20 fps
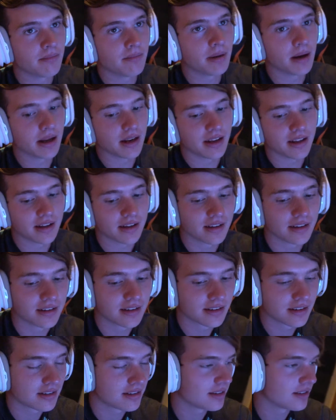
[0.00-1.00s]
but
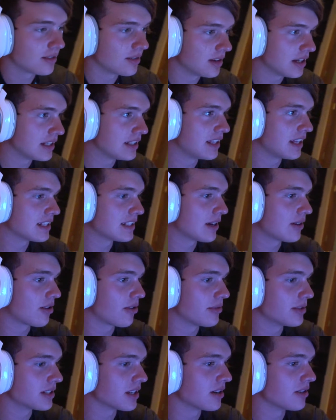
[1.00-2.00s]
uh, that's how it
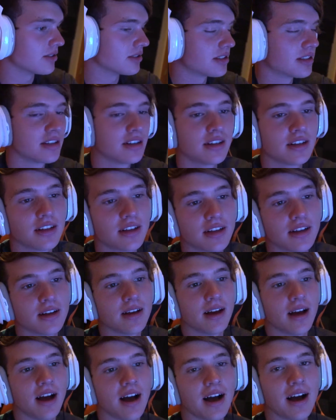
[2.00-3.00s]
always goes.
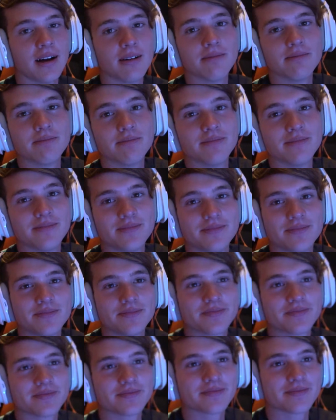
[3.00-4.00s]
Um,
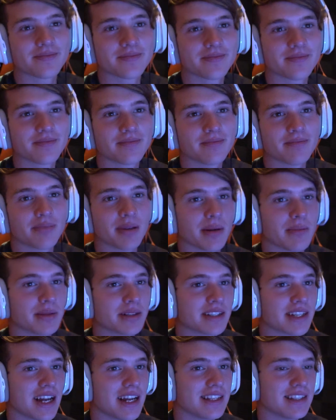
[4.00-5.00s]
but
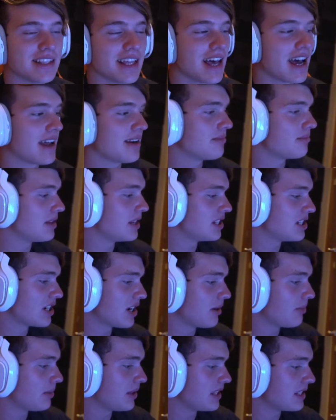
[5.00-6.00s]
besides that, me and
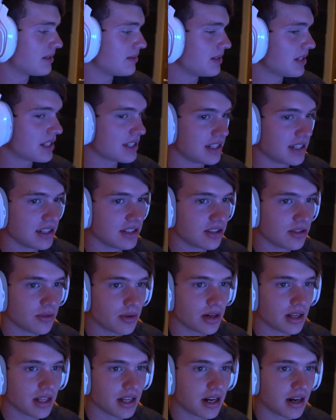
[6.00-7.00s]
Jerry played some Destiny 2
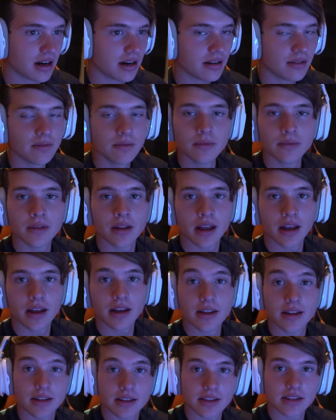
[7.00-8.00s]
earlier.
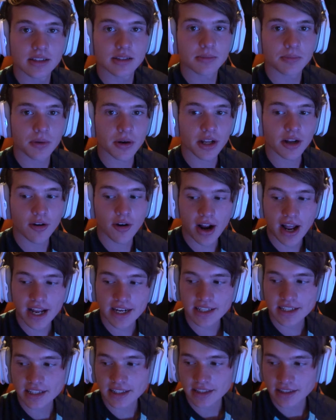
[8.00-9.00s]
It's pretty
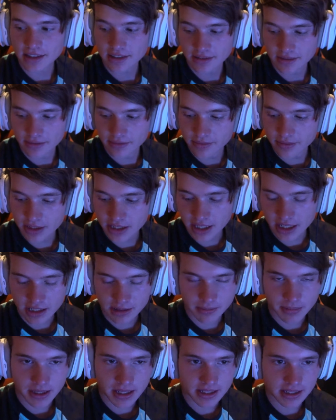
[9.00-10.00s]
great.
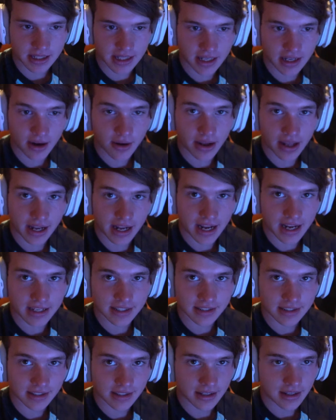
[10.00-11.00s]
Jerry's PC. Oh yeah,
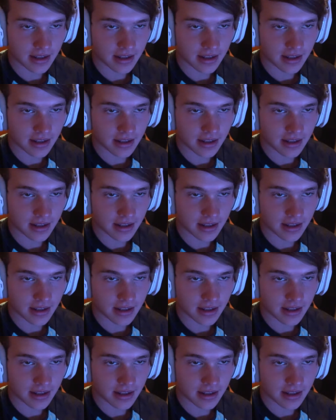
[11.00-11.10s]
guys,